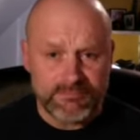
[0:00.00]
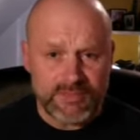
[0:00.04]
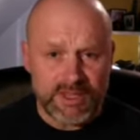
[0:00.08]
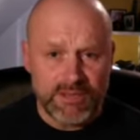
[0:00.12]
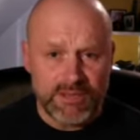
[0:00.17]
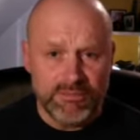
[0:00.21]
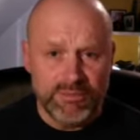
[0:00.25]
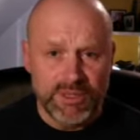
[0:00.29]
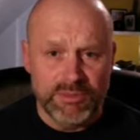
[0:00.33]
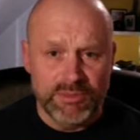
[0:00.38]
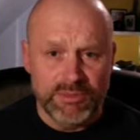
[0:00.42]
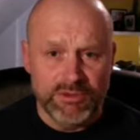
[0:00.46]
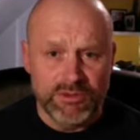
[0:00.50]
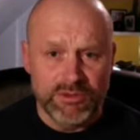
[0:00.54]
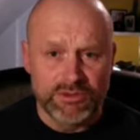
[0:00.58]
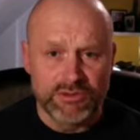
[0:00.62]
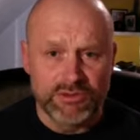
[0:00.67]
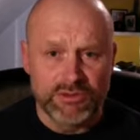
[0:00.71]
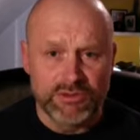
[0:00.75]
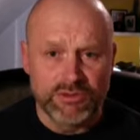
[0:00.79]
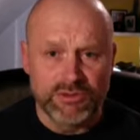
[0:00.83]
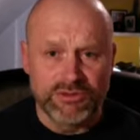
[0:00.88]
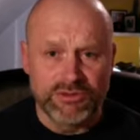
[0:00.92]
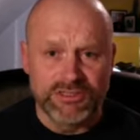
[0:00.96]
people
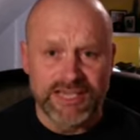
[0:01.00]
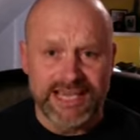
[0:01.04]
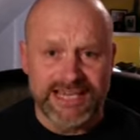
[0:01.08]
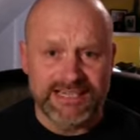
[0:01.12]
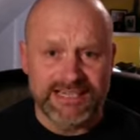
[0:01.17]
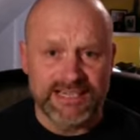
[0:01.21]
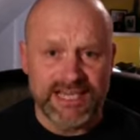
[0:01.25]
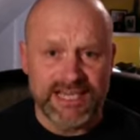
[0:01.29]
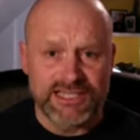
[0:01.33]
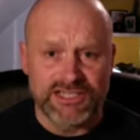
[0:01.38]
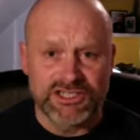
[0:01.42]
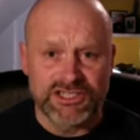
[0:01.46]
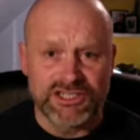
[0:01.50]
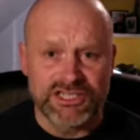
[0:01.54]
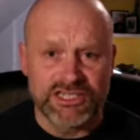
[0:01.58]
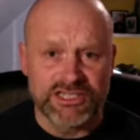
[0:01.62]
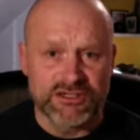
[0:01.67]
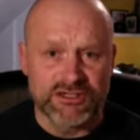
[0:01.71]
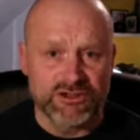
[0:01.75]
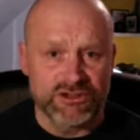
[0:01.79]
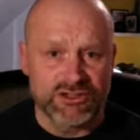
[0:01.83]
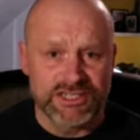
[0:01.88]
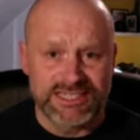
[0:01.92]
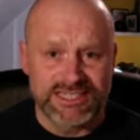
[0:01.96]
who died last year,
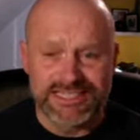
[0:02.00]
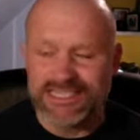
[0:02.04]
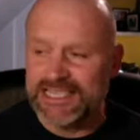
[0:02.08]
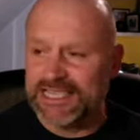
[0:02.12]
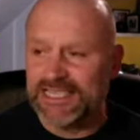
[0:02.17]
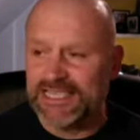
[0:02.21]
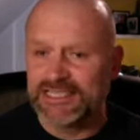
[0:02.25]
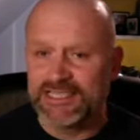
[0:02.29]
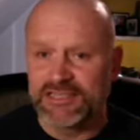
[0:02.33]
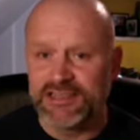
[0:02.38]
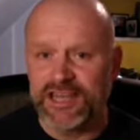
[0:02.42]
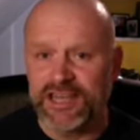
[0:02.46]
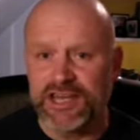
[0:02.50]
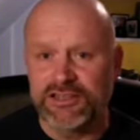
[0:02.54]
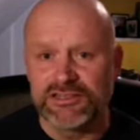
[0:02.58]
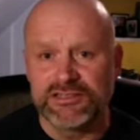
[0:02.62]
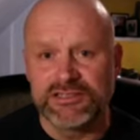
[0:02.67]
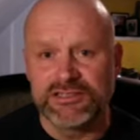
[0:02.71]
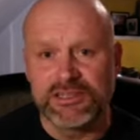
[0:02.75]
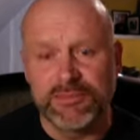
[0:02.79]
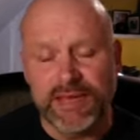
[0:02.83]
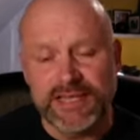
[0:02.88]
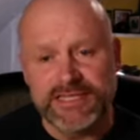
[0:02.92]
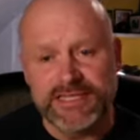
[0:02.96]
or the 60,000
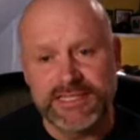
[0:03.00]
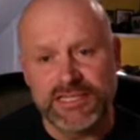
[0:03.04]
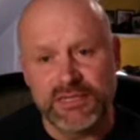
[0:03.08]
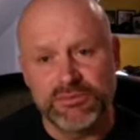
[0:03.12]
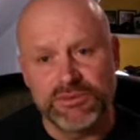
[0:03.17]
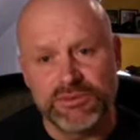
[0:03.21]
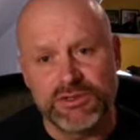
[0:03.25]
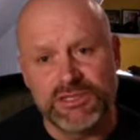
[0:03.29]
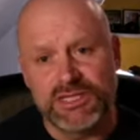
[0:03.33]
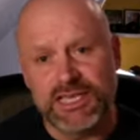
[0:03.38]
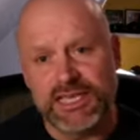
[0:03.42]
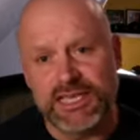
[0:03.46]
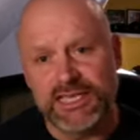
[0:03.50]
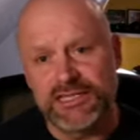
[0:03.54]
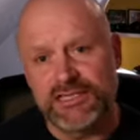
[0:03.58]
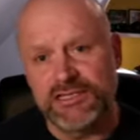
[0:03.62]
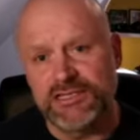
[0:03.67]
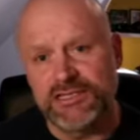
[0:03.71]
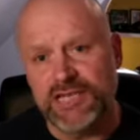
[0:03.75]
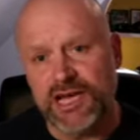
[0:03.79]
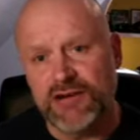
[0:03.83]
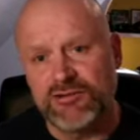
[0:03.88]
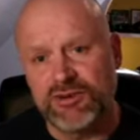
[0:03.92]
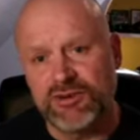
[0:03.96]
domestic abuse cases
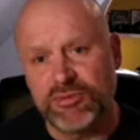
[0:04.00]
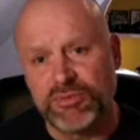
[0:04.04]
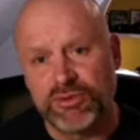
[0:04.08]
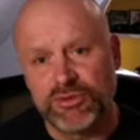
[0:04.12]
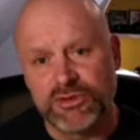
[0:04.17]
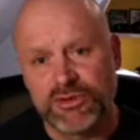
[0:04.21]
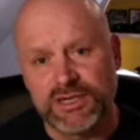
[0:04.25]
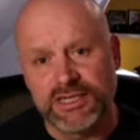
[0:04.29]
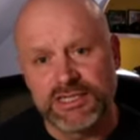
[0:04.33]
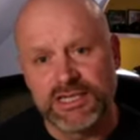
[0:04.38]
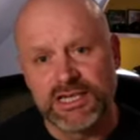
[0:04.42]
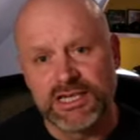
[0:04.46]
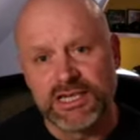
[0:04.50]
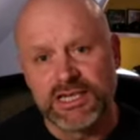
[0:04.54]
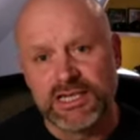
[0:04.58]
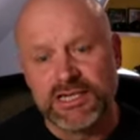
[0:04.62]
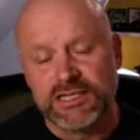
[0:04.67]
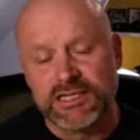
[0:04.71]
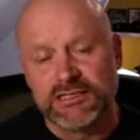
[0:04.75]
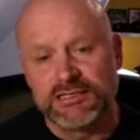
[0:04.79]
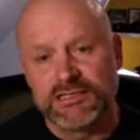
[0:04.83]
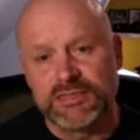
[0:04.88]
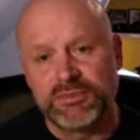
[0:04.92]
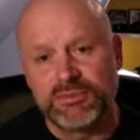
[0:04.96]
that are reported
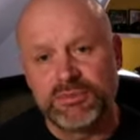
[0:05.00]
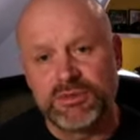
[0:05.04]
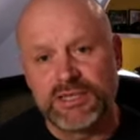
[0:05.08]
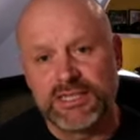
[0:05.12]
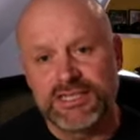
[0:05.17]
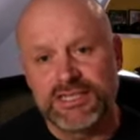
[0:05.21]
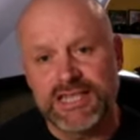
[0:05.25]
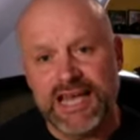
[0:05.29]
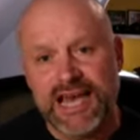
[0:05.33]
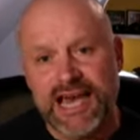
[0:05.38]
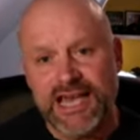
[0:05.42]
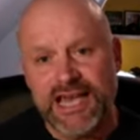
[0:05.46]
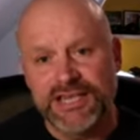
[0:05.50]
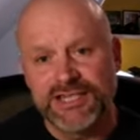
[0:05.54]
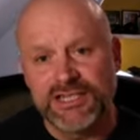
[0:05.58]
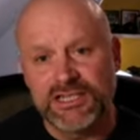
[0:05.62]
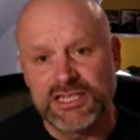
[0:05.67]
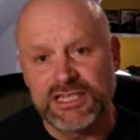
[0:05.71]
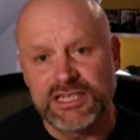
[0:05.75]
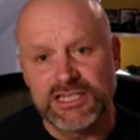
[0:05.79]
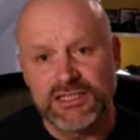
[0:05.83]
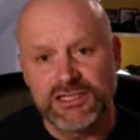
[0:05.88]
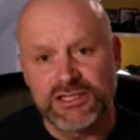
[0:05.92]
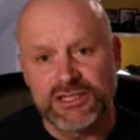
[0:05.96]
to the police
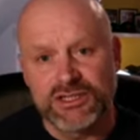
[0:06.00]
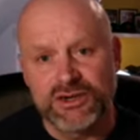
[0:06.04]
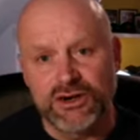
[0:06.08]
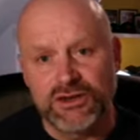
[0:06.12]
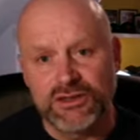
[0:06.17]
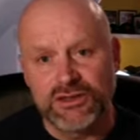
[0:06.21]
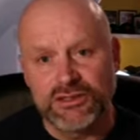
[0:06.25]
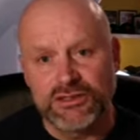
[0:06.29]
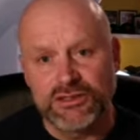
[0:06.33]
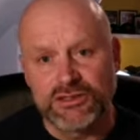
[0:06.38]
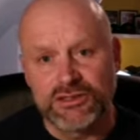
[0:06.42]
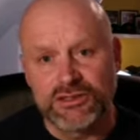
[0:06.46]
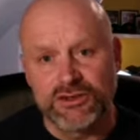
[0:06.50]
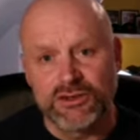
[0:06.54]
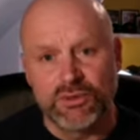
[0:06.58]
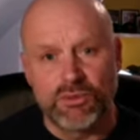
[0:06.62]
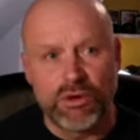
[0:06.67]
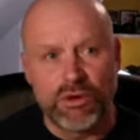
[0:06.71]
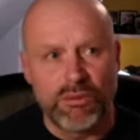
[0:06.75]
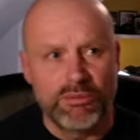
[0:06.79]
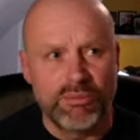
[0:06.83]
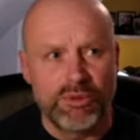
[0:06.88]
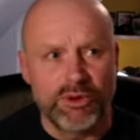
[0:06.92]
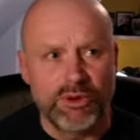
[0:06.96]
annually in Scotland, or
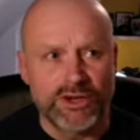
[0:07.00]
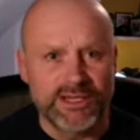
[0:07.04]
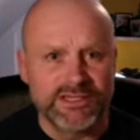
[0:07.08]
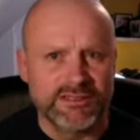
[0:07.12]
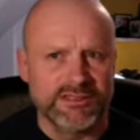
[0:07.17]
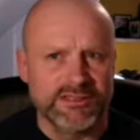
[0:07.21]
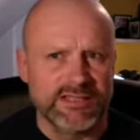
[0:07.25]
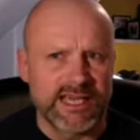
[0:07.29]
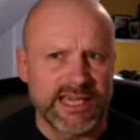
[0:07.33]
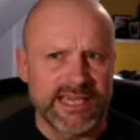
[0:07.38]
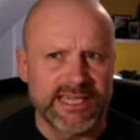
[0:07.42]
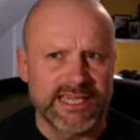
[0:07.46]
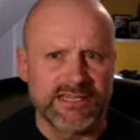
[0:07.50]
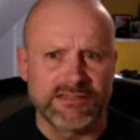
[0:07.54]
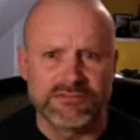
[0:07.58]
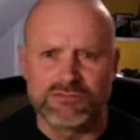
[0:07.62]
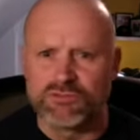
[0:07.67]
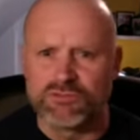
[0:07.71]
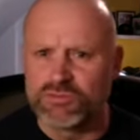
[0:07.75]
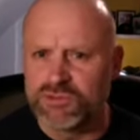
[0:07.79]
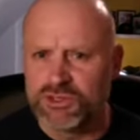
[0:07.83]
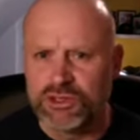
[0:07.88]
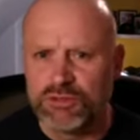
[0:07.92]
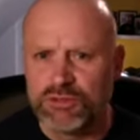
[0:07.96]

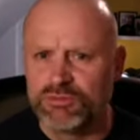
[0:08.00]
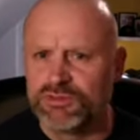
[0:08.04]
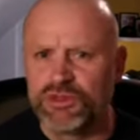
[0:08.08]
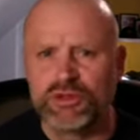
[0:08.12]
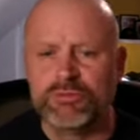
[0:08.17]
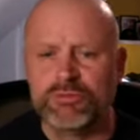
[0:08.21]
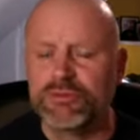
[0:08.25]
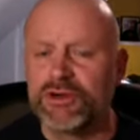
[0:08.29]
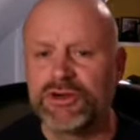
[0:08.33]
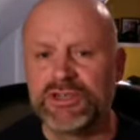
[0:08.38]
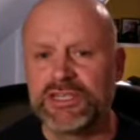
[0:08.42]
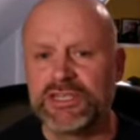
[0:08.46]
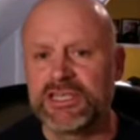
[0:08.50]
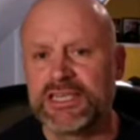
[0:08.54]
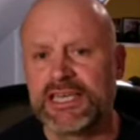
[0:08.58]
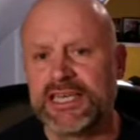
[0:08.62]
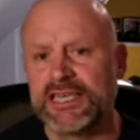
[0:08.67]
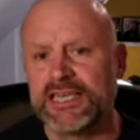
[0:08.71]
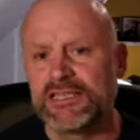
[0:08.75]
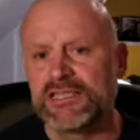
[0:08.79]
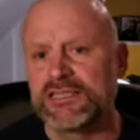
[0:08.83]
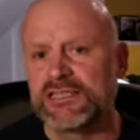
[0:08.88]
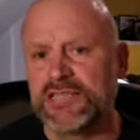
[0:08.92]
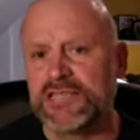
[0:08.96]
the 2 million
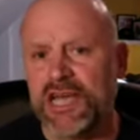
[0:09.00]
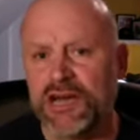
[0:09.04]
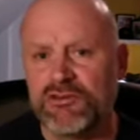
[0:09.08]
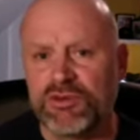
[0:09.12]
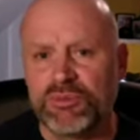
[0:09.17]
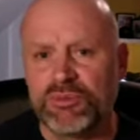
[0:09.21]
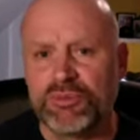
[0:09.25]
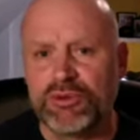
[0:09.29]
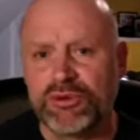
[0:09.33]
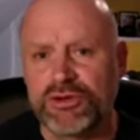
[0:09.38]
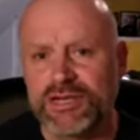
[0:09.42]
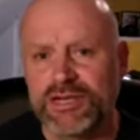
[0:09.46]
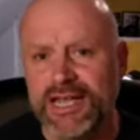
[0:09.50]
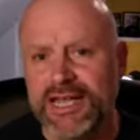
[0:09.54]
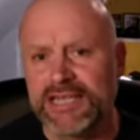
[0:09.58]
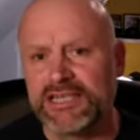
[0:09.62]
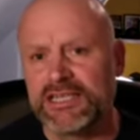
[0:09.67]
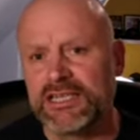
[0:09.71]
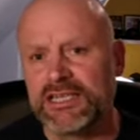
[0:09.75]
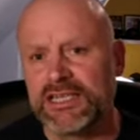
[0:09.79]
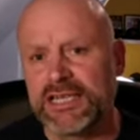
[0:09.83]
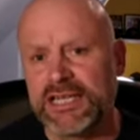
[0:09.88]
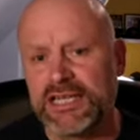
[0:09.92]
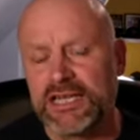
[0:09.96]
cases that are reported
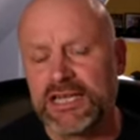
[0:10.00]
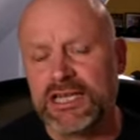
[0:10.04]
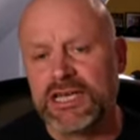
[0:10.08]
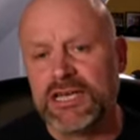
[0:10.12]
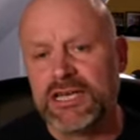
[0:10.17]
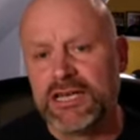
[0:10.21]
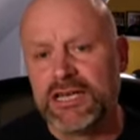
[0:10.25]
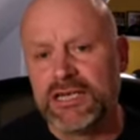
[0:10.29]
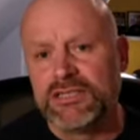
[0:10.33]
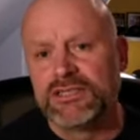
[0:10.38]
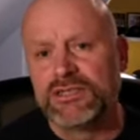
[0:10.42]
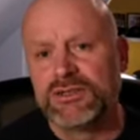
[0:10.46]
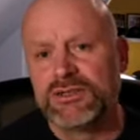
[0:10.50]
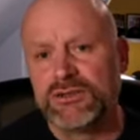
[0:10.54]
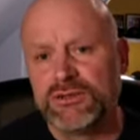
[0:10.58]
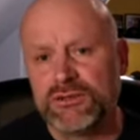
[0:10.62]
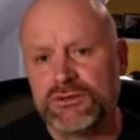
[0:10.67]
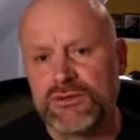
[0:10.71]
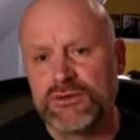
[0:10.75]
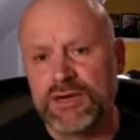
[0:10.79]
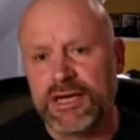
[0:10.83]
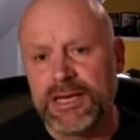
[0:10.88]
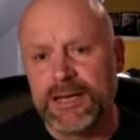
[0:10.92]
annually to